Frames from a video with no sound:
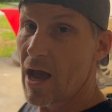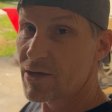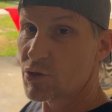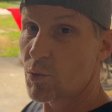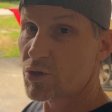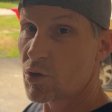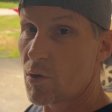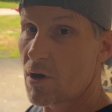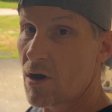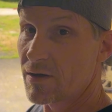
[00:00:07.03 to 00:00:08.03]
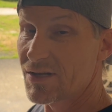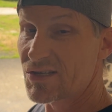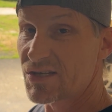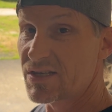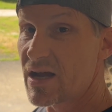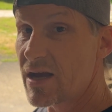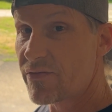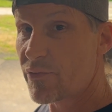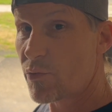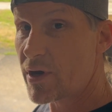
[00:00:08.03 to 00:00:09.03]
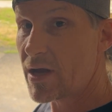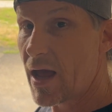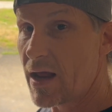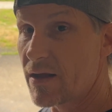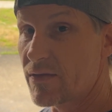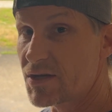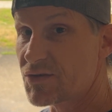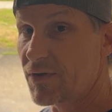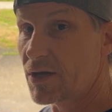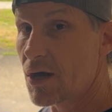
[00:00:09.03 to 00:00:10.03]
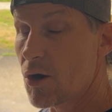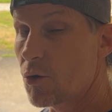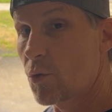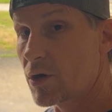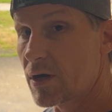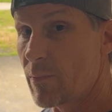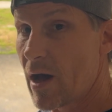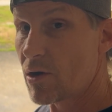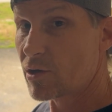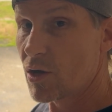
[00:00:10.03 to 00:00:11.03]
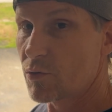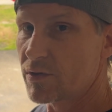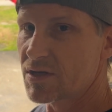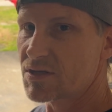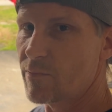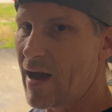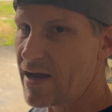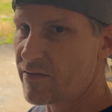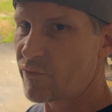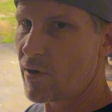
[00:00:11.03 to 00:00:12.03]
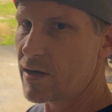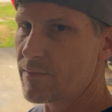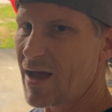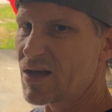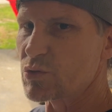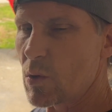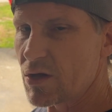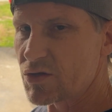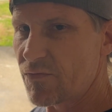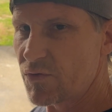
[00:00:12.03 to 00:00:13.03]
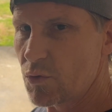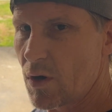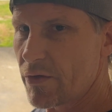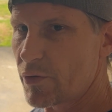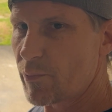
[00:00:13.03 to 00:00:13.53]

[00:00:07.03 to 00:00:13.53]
Hey, so what's going on? This is day 3, and in this video, we're gonna powder coat this bike frame as well as a few other